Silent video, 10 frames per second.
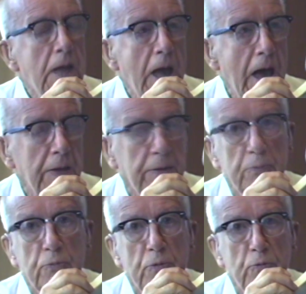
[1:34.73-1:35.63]

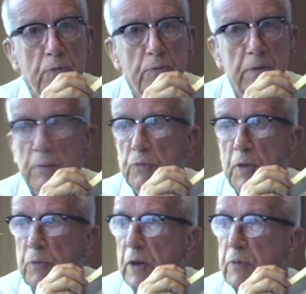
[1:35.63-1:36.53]
and
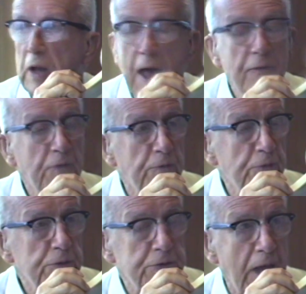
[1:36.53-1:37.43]
what we'll have for the
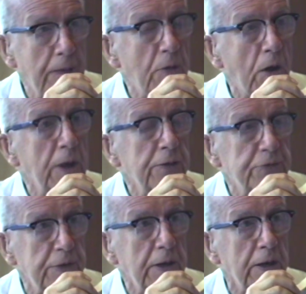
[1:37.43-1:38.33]
first time in all
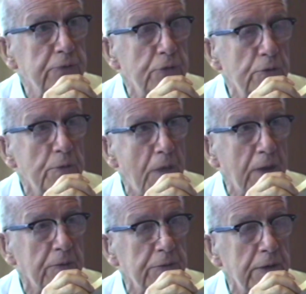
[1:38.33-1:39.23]
history a true
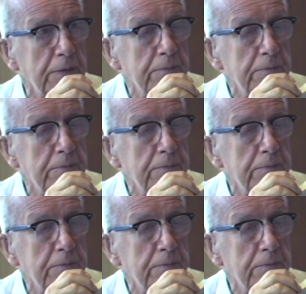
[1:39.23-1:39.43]
democracy